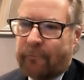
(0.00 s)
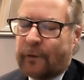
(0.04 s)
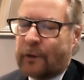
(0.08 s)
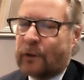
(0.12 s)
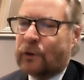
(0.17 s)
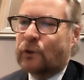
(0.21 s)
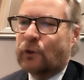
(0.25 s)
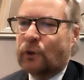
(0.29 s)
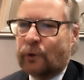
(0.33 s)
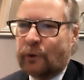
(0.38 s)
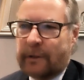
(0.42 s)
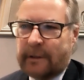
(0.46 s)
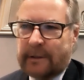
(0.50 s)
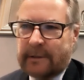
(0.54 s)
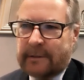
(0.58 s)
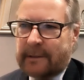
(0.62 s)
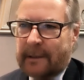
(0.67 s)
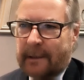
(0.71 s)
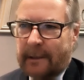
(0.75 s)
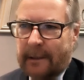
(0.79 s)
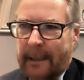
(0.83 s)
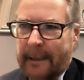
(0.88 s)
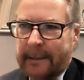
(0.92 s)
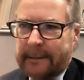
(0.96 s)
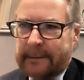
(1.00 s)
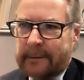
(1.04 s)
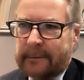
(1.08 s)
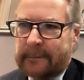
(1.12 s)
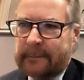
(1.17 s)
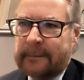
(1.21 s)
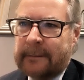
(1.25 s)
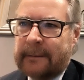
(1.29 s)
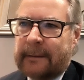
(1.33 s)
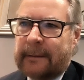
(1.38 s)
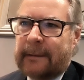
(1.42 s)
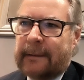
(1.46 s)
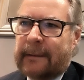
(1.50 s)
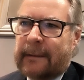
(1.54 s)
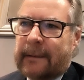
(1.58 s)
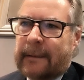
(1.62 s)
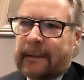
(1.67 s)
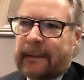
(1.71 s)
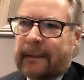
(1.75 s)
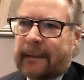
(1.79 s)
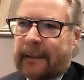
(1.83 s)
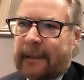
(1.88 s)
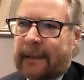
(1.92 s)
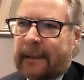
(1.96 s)
for sure it's the latter
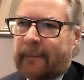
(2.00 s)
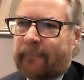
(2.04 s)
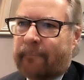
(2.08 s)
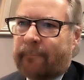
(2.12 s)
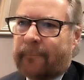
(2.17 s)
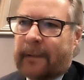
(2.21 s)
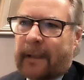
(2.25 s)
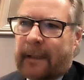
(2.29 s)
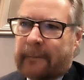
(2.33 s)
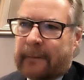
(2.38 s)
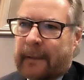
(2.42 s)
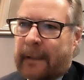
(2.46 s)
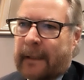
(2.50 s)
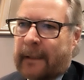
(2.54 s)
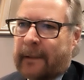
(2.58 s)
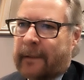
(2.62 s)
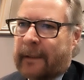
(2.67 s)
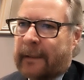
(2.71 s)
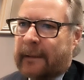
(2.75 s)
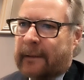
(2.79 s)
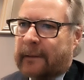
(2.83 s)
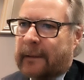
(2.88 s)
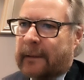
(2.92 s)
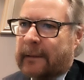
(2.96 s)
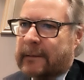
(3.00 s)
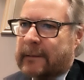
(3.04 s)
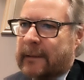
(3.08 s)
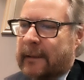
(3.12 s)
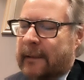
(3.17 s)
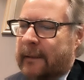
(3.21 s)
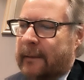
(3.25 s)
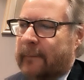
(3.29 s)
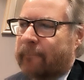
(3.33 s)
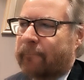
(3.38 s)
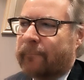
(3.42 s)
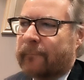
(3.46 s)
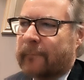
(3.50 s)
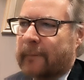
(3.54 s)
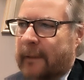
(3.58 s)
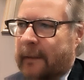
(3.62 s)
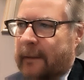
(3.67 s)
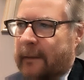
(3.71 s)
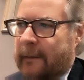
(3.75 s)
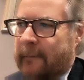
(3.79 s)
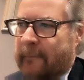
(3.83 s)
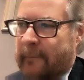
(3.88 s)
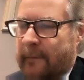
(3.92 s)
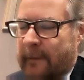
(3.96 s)
um, I, I, think that um, they,